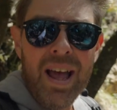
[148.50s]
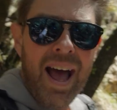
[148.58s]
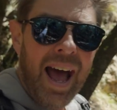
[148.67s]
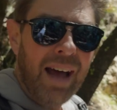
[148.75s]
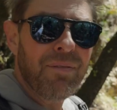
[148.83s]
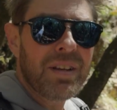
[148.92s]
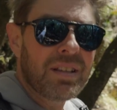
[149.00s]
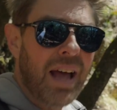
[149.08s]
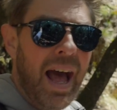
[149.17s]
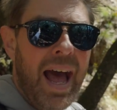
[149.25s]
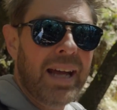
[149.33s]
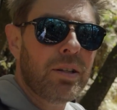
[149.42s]
having the
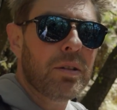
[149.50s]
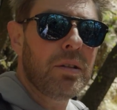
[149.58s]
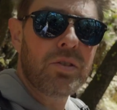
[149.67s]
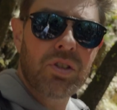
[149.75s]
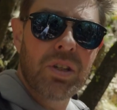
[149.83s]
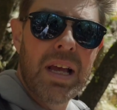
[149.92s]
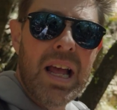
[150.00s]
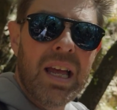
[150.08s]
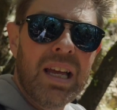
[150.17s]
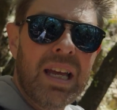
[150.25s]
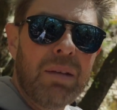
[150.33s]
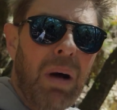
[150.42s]
handles,
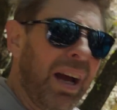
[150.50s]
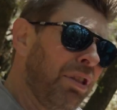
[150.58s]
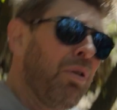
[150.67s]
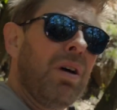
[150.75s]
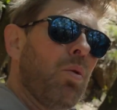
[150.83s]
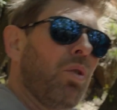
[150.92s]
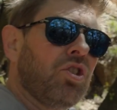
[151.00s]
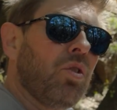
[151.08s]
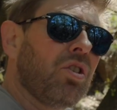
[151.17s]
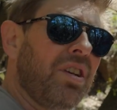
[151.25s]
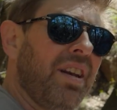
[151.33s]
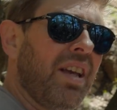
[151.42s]
I thought I was not
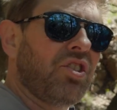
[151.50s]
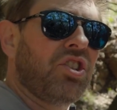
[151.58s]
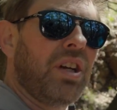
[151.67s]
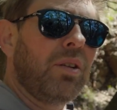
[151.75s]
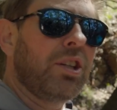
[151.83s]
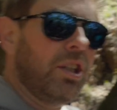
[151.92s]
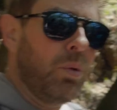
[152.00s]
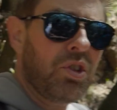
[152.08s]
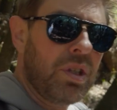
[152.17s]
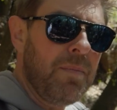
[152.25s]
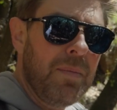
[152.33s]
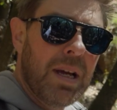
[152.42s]
going to necessarily use
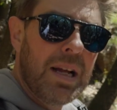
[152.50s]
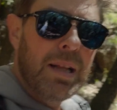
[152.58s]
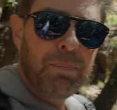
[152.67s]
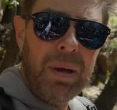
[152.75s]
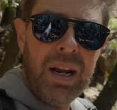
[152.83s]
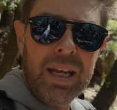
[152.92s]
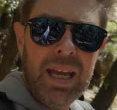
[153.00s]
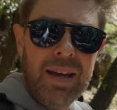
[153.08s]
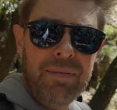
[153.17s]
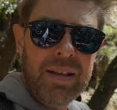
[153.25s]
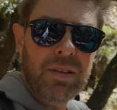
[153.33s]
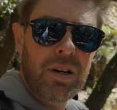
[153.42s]
them, but I
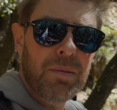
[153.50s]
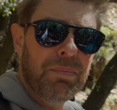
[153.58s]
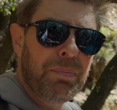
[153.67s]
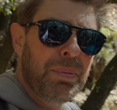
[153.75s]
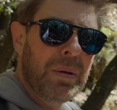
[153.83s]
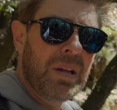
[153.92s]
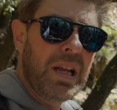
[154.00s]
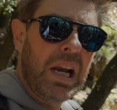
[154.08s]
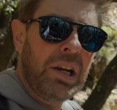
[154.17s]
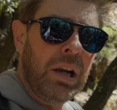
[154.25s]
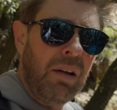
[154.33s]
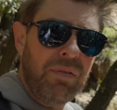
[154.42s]
have ended up
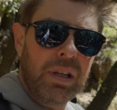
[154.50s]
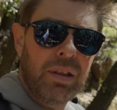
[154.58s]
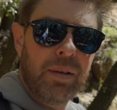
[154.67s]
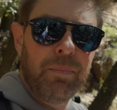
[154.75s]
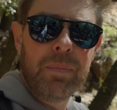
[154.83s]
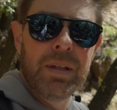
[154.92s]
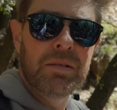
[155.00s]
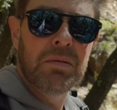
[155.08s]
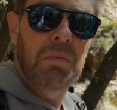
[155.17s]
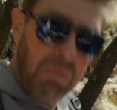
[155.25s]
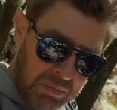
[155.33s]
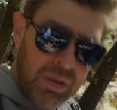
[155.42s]
loving them.
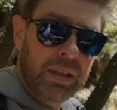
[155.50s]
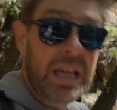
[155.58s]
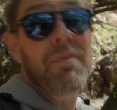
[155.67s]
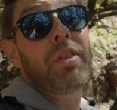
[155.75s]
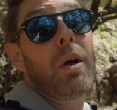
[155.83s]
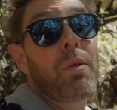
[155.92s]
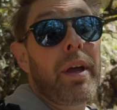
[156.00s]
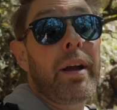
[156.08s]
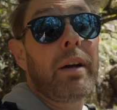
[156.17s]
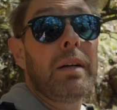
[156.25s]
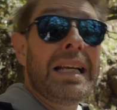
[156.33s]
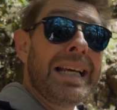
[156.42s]
Even though they
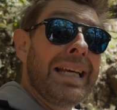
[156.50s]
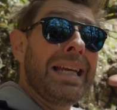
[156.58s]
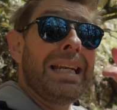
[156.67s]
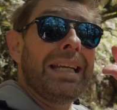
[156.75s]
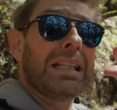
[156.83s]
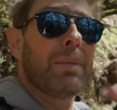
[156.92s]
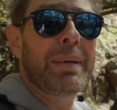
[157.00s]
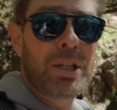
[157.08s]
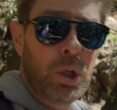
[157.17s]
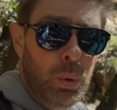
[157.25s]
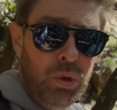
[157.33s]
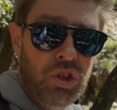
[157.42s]
are a little bit
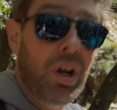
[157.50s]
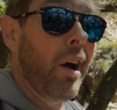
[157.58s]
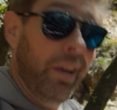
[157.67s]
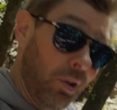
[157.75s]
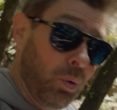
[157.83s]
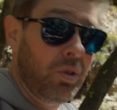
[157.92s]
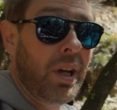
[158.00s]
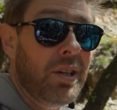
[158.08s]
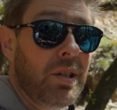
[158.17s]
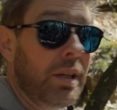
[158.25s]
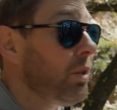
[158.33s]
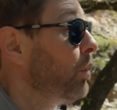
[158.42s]
loose, unless you
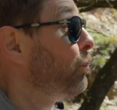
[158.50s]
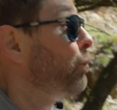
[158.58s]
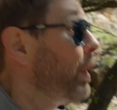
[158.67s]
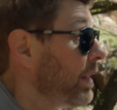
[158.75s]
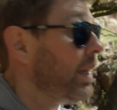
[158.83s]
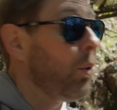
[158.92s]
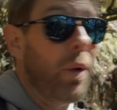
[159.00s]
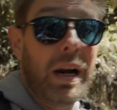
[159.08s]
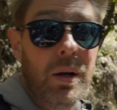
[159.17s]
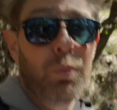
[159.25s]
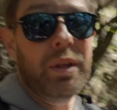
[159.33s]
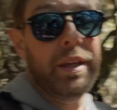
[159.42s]
tighten it really
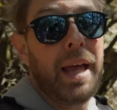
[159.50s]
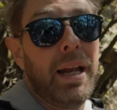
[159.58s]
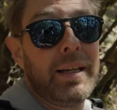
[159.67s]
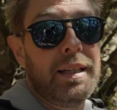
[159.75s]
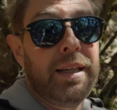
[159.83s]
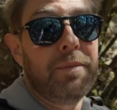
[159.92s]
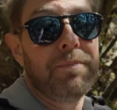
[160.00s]
well with the Allen key.